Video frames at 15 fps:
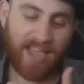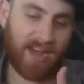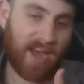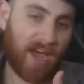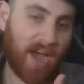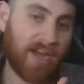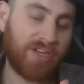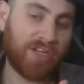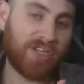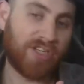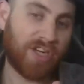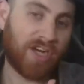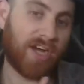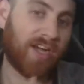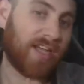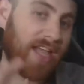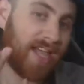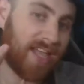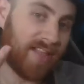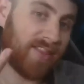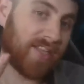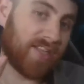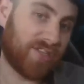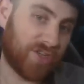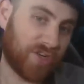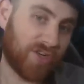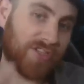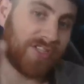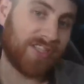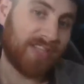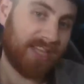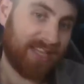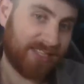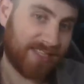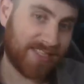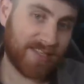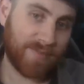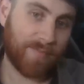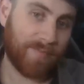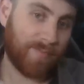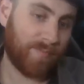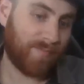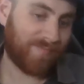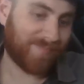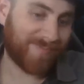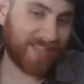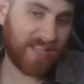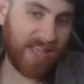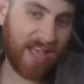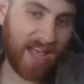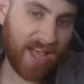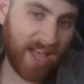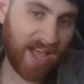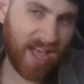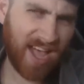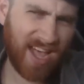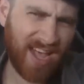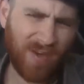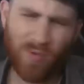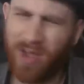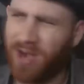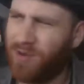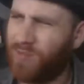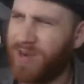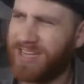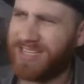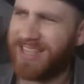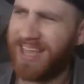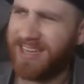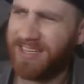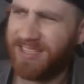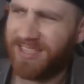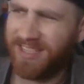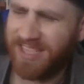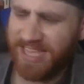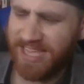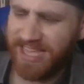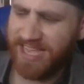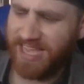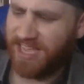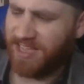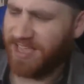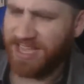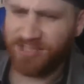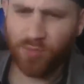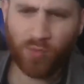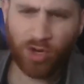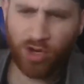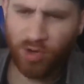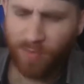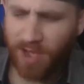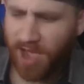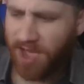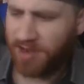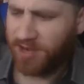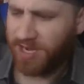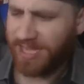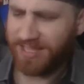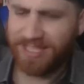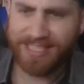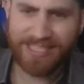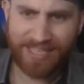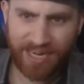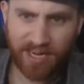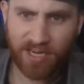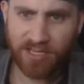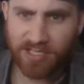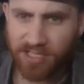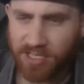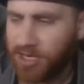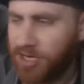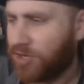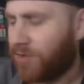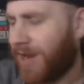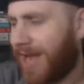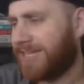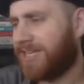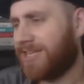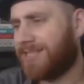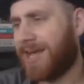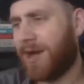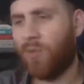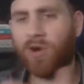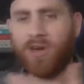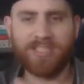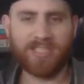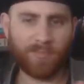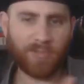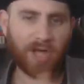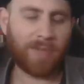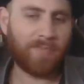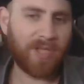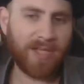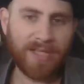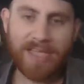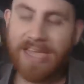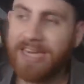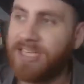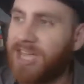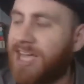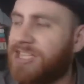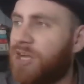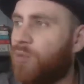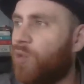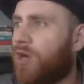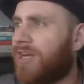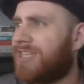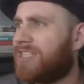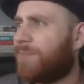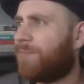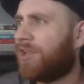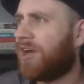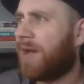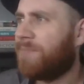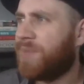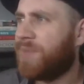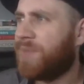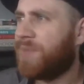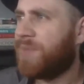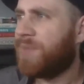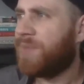an underdog in the Dursleys? What is that? His room underneath the stairs, right? Does that work as a plot beat? Does it work as a plot beat